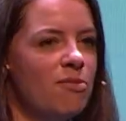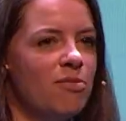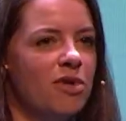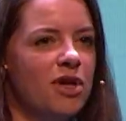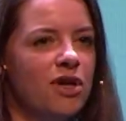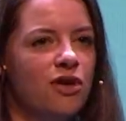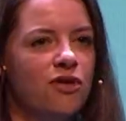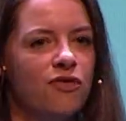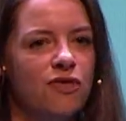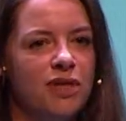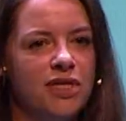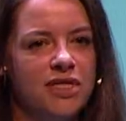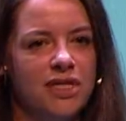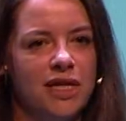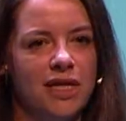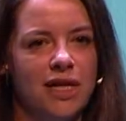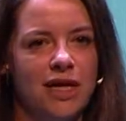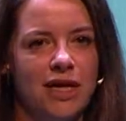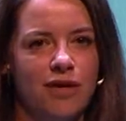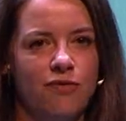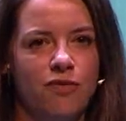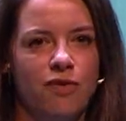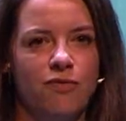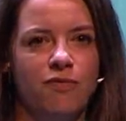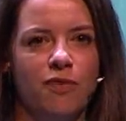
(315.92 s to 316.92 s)
But
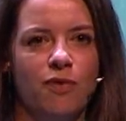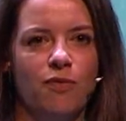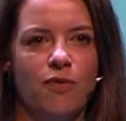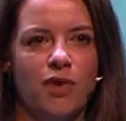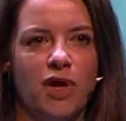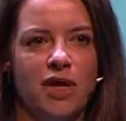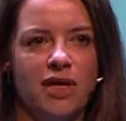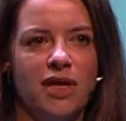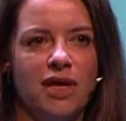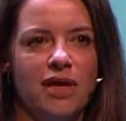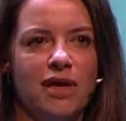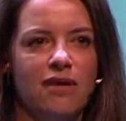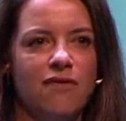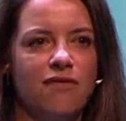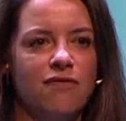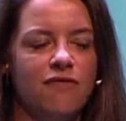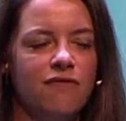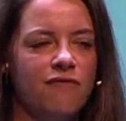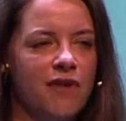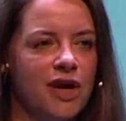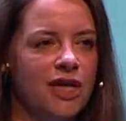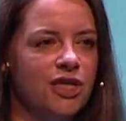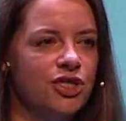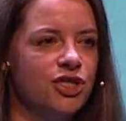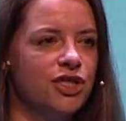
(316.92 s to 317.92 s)
increasingly, we've been working in
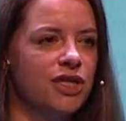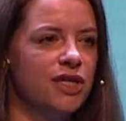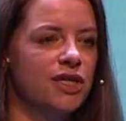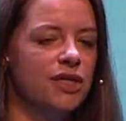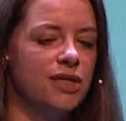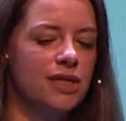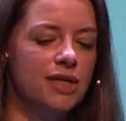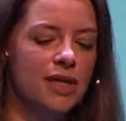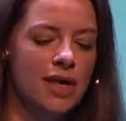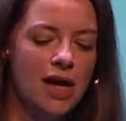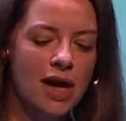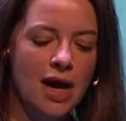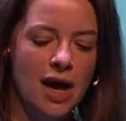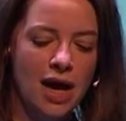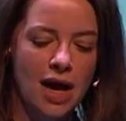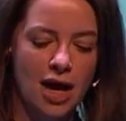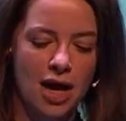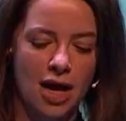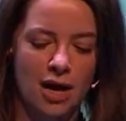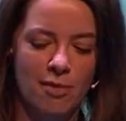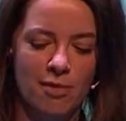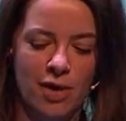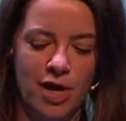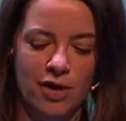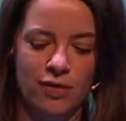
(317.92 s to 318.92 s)
fashion
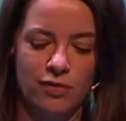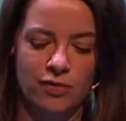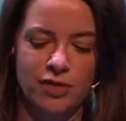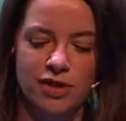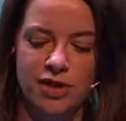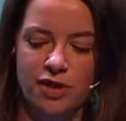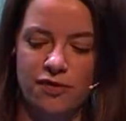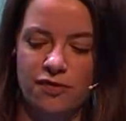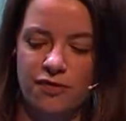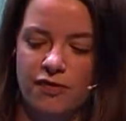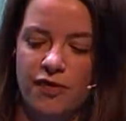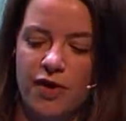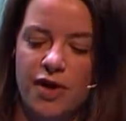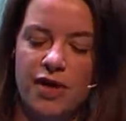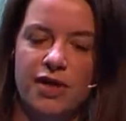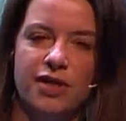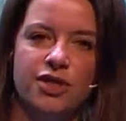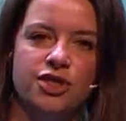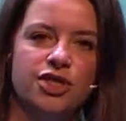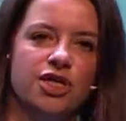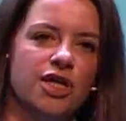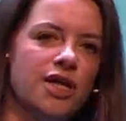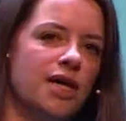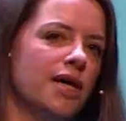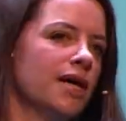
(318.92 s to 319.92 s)
and also
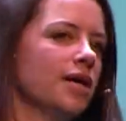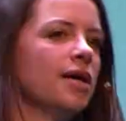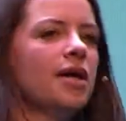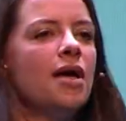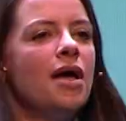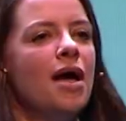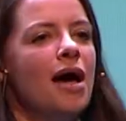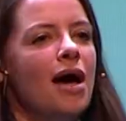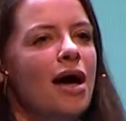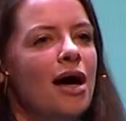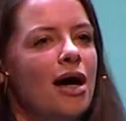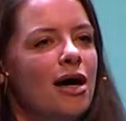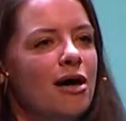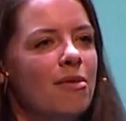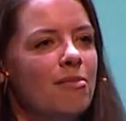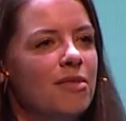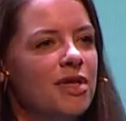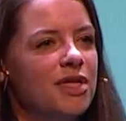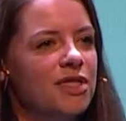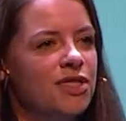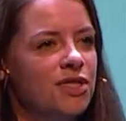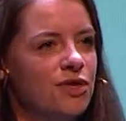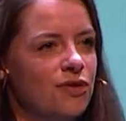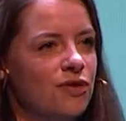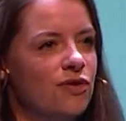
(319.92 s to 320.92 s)
furniture
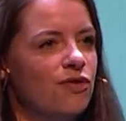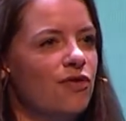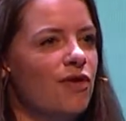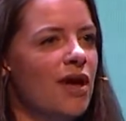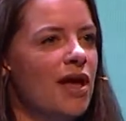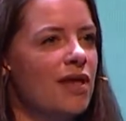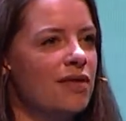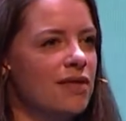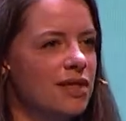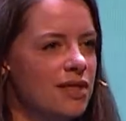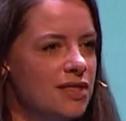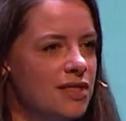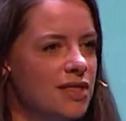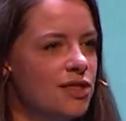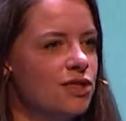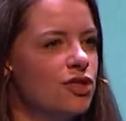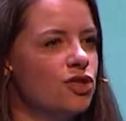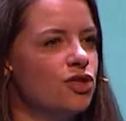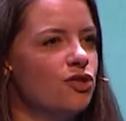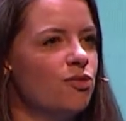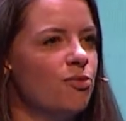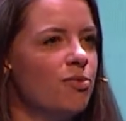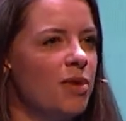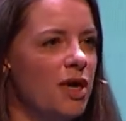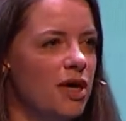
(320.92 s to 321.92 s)
to create these
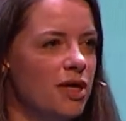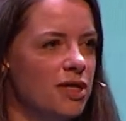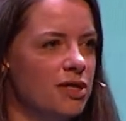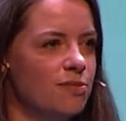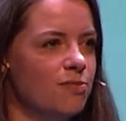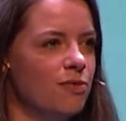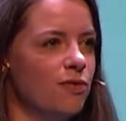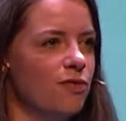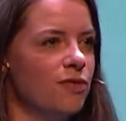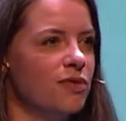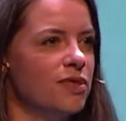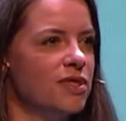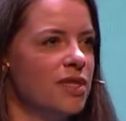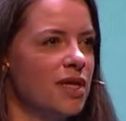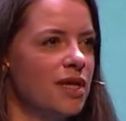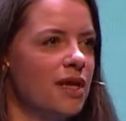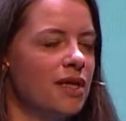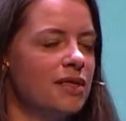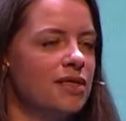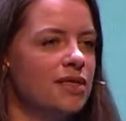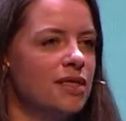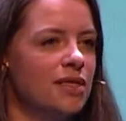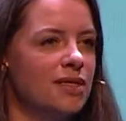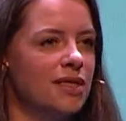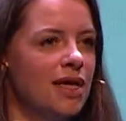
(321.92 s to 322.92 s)
digital passports
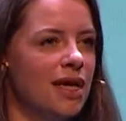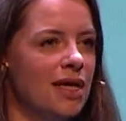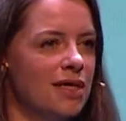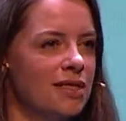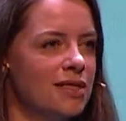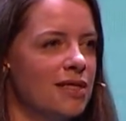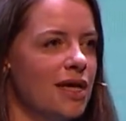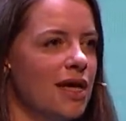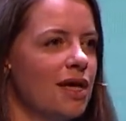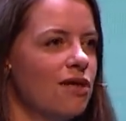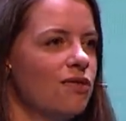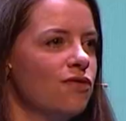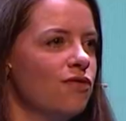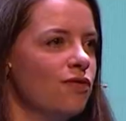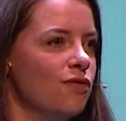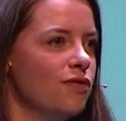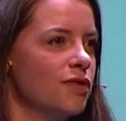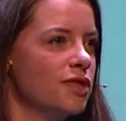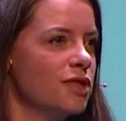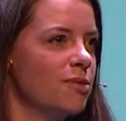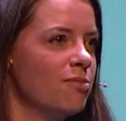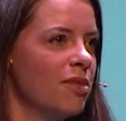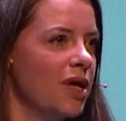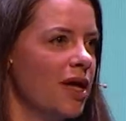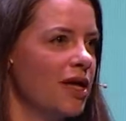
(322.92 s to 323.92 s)
to cascade through the
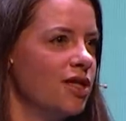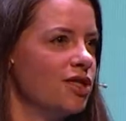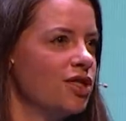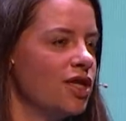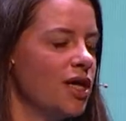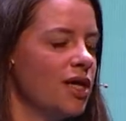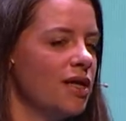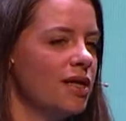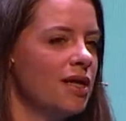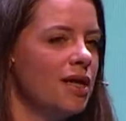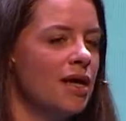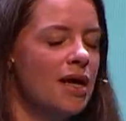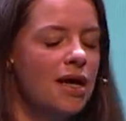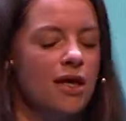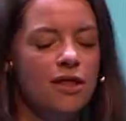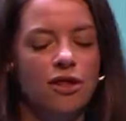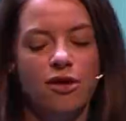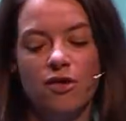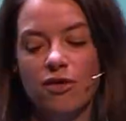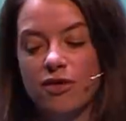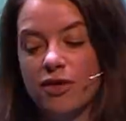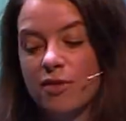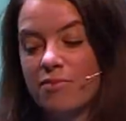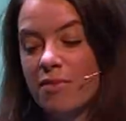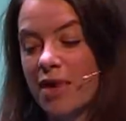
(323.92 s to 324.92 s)
supply chain.
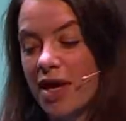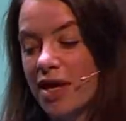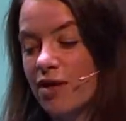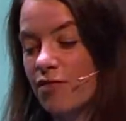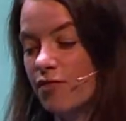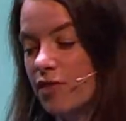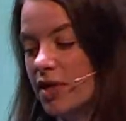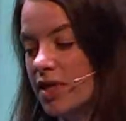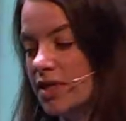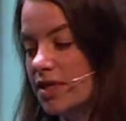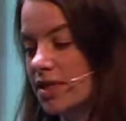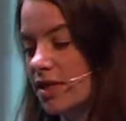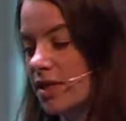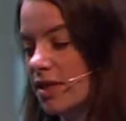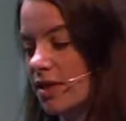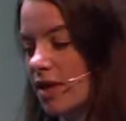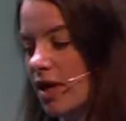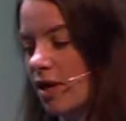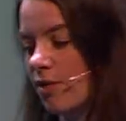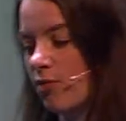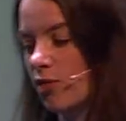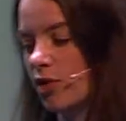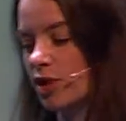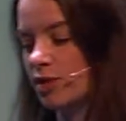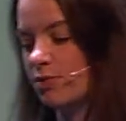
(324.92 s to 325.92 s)
The main reason
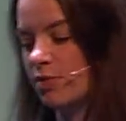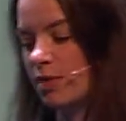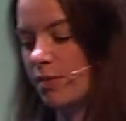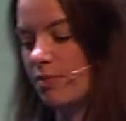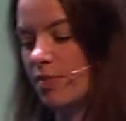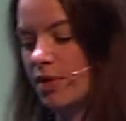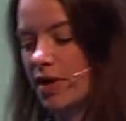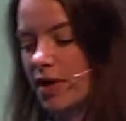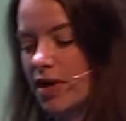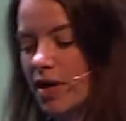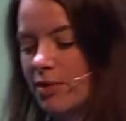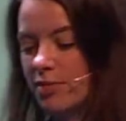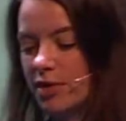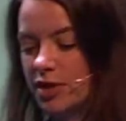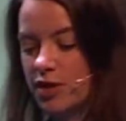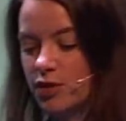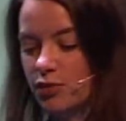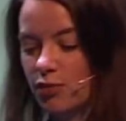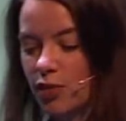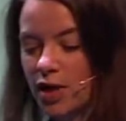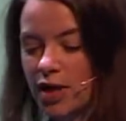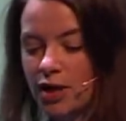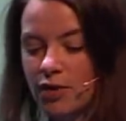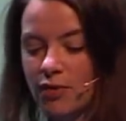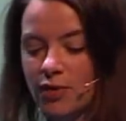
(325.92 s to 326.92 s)
in which people are coming to
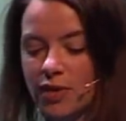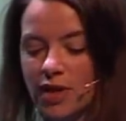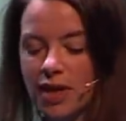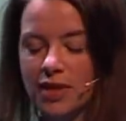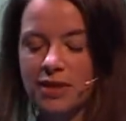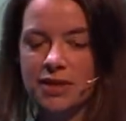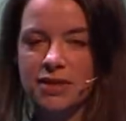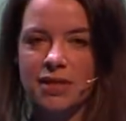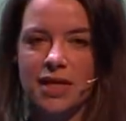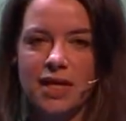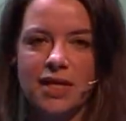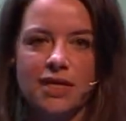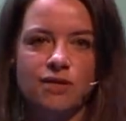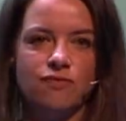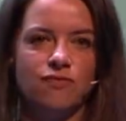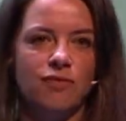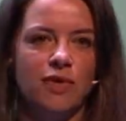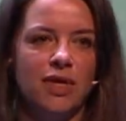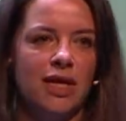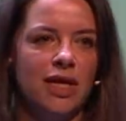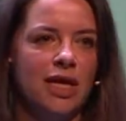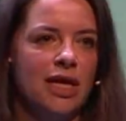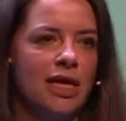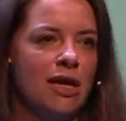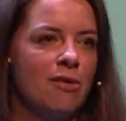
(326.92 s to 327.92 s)
work with us is
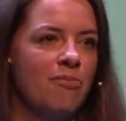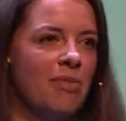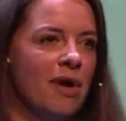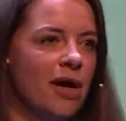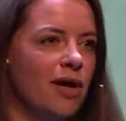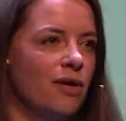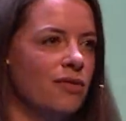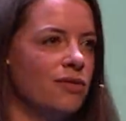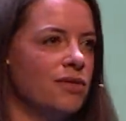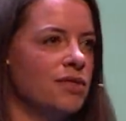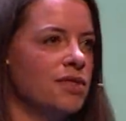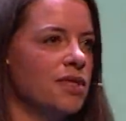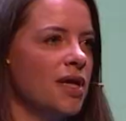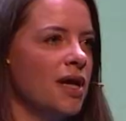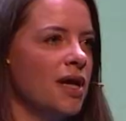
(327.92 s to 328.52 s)
really about